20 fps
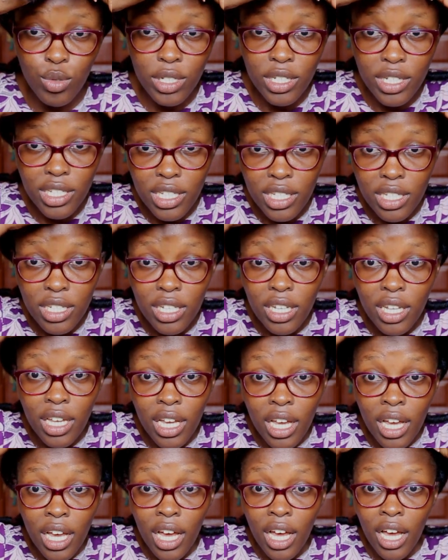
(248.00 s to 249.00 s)
it
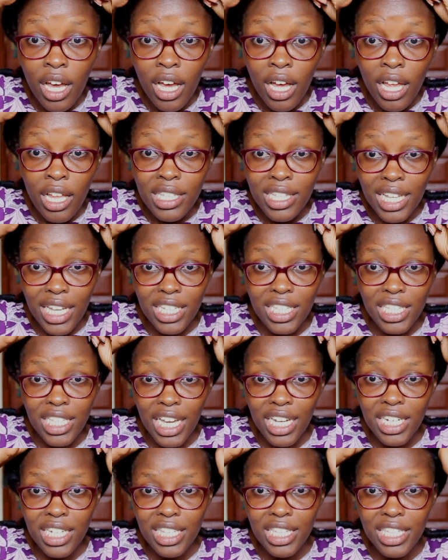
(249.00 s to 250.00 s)
such
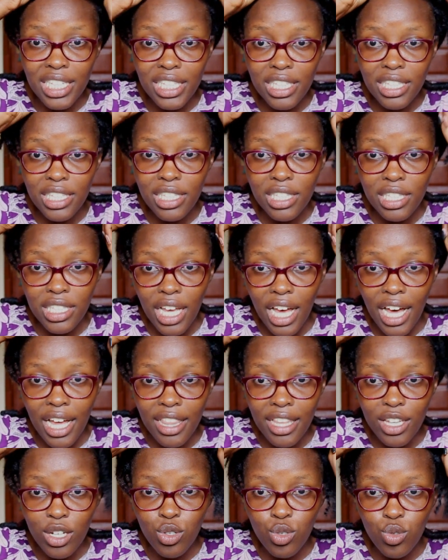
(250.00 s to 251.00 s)
that these are
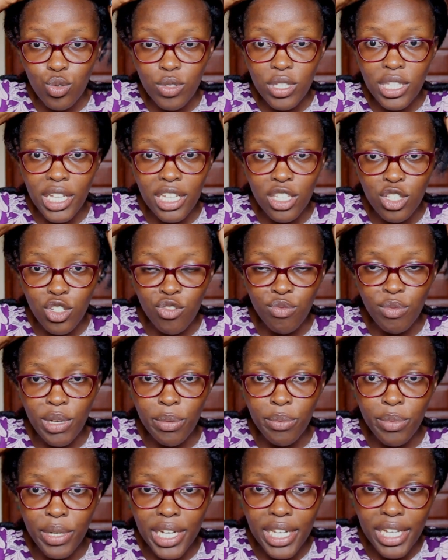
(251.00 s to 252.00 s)
the 2 sides of
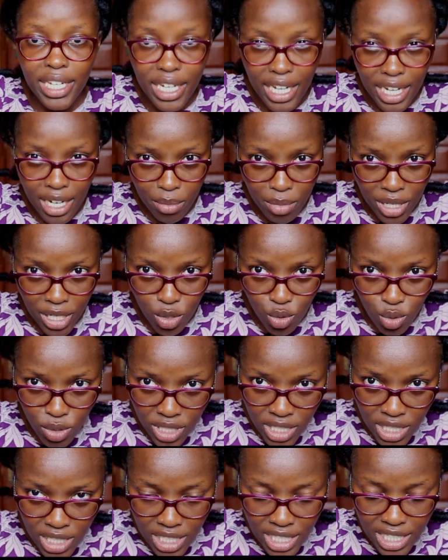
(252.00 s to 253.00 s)
my braid and my
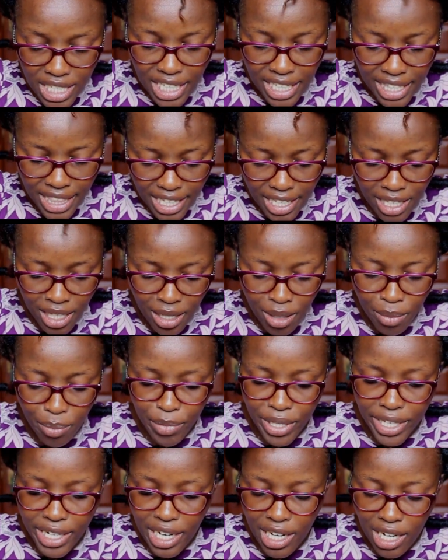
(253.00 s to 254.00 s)
twist is like the
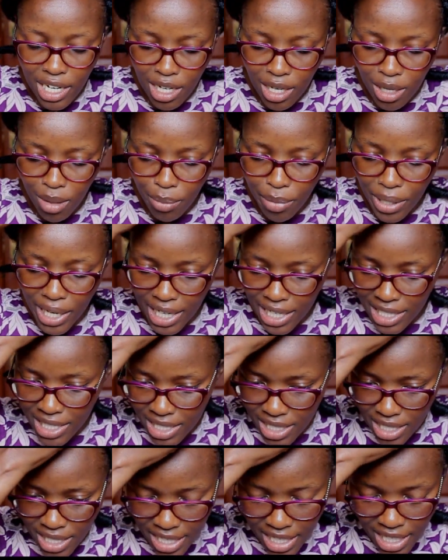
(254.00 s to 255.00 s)
middle
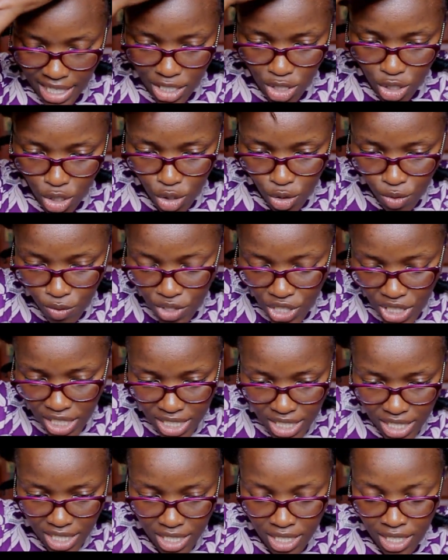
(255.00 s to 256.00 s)
part, and I sort of
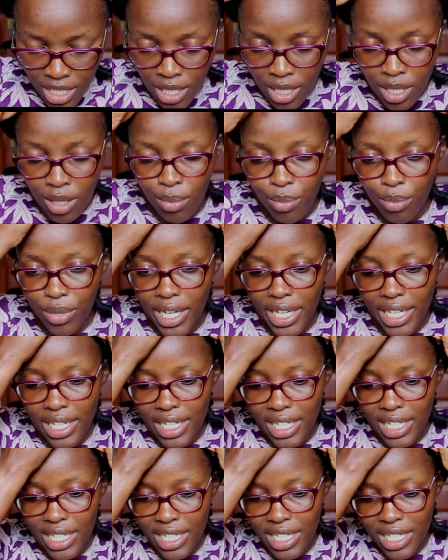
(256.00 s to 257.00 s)
just
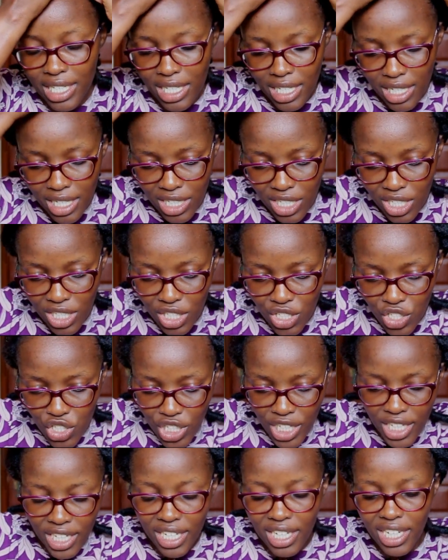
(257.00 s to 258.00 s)
braid it
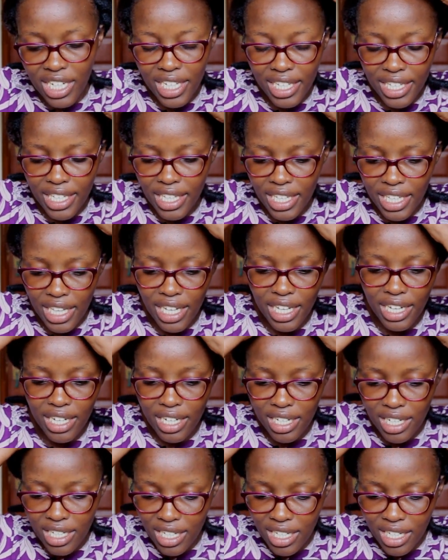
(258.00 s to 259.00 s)
gently
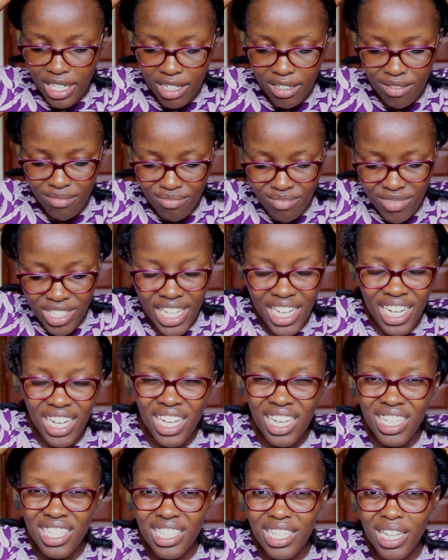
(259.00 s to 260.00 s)
and
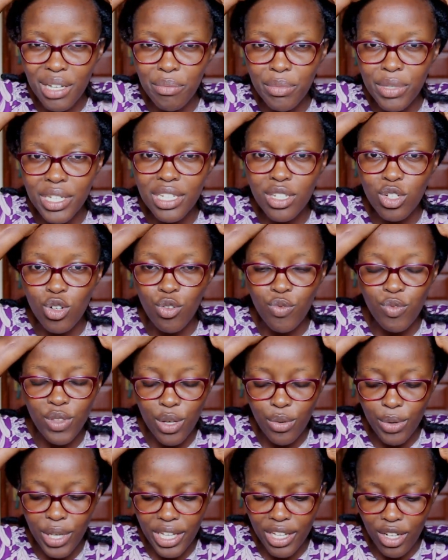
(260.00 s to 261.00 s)
just a bit of
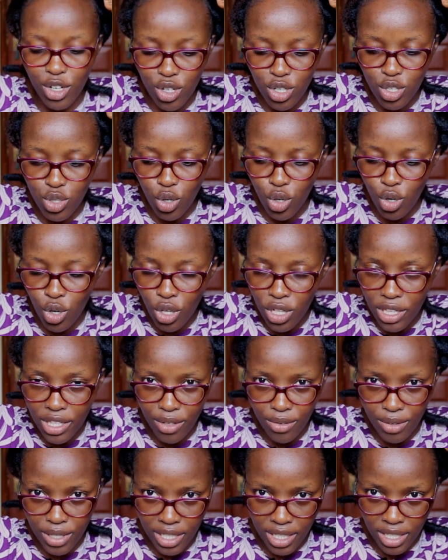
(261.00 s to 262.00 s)
the way, not all
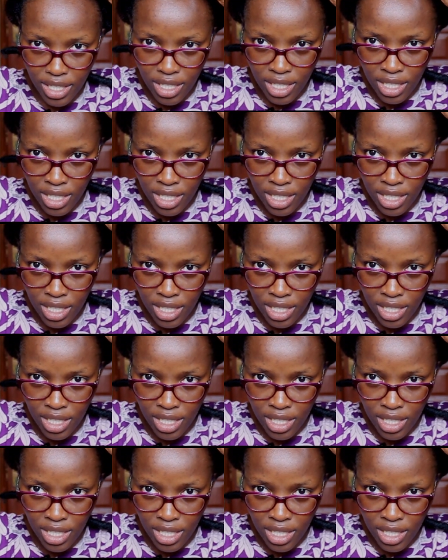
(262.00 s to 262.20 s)
the way.